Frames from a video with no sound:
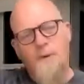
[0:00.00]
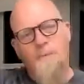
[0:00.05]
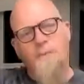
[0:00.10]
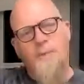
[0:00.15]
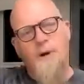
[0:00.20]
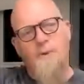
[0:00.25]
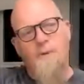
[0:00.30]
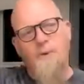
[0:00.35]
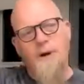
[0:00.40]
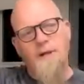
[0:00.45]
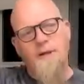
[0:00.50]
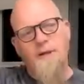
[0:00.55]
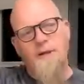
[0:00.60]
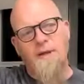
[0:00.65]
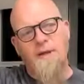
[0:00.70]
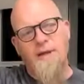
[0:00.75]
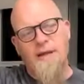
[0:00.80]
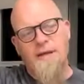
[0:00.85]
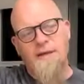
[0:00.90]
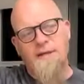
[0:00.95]
but one of the
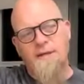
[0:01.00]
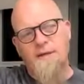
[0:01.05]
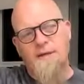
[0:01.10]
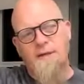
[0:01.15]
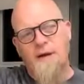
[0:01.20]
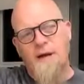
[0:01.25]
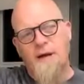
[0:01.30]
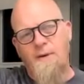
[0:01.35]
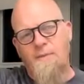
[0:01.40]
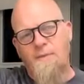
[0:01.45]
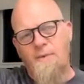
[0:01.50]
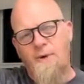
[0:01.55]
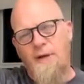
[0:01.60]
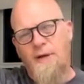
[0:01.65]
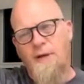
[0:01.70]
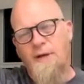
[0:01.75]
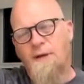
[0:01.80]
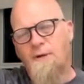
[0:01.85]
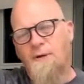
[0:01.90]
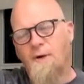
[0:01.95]
things that I
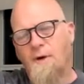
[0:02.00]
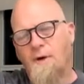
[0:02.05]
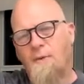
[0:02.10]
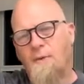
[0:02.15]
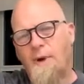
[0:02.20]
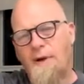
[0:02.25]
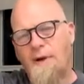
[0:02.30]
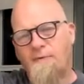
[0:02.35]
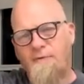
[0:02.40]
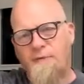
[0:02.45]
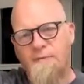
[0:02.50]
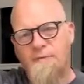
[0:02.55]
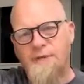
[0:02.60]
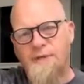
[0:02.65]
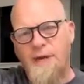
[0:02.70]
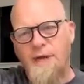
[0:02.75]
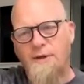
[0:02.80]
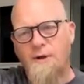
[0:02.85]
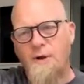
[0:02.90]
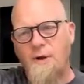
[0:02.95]
really took away from
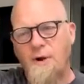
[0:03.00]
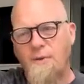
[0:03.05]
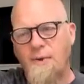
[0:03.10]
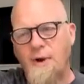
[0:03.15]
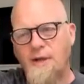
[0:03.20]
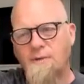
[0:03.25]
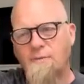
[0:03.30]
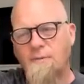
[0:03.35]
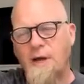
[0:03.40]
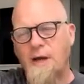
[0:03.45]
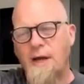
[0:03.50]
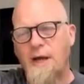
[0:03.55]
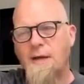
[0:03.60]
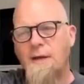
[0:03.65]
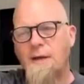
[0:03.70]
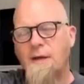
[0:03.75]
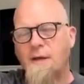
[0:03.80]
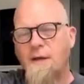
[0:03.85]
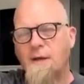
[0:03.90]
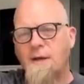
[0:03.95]
seeing Tony Rice play
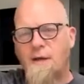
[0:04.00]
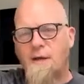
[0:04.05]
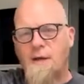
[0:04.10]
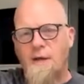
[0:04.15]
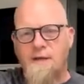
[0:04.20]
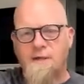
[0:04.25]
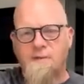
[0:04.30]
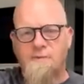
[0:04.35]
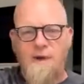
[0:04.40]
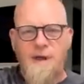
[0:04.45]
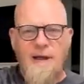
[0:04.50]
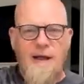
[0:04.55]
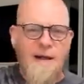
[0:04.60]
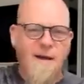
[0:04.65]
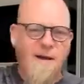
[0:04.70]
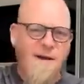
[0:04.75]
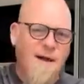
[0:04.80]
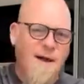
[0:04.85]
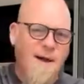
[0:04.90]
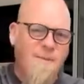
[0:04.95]
is
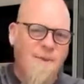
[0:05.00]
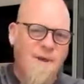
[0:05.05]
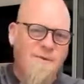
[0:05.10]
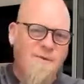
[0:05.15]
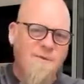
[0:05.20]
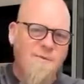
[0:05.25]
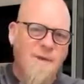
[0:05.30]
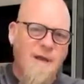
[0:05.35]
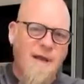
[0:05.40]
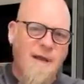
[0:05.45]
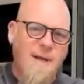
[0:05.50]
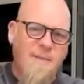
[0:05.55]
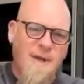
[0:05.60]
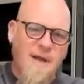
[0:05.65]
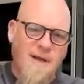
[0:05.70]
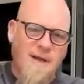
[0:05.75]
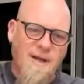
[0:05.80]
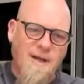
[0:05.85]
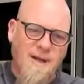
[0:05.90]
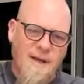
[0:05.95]
anytime he was playing the
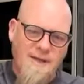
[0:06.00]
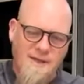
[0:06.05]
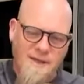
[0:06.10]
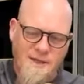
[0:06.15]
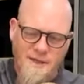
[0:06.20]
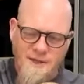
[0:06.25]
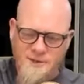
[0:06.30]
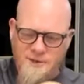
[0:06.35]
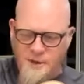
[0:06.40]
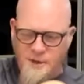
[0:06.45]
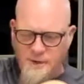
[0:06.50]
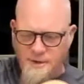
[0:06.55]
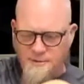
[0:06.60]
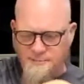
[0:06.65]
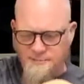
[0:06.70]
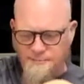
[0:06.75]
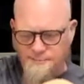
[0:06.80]
melody lines of the song,